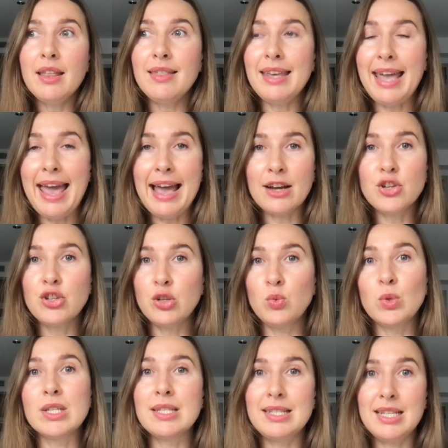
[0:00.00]
the action
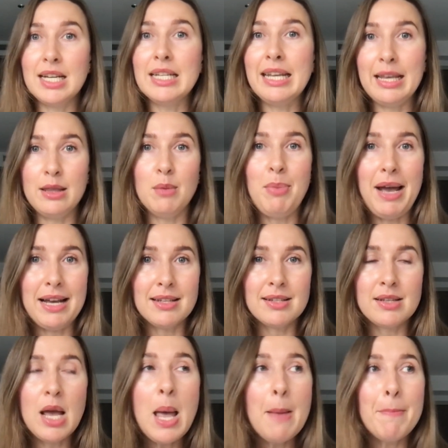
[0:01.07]
was done in the past.